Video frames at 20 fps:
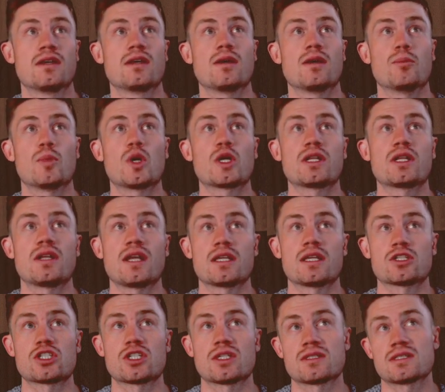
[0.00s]
Modern
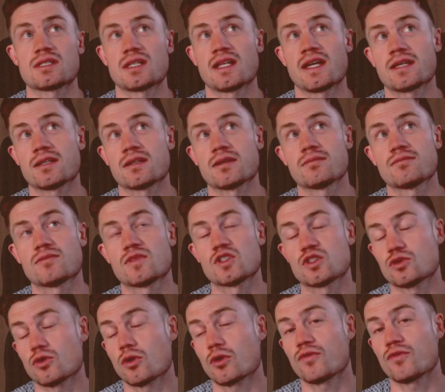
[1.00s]
engines like
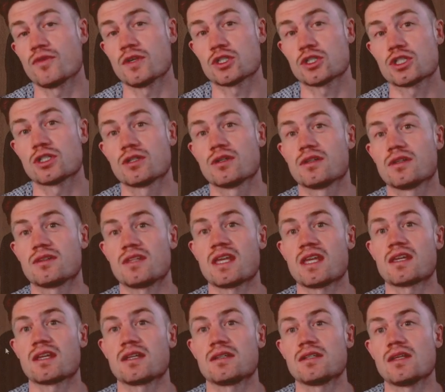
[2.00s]
Stockfish, they
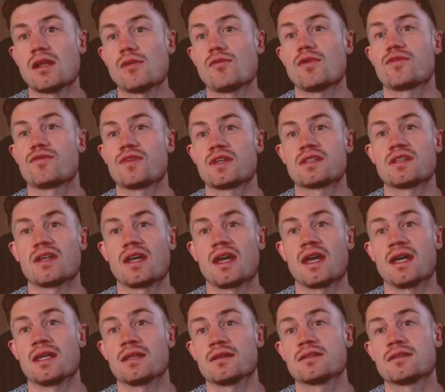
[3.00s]
can deal with it,
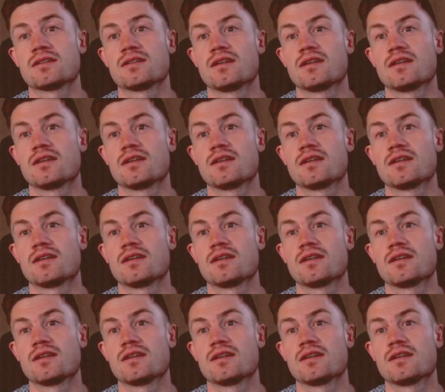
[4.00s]
and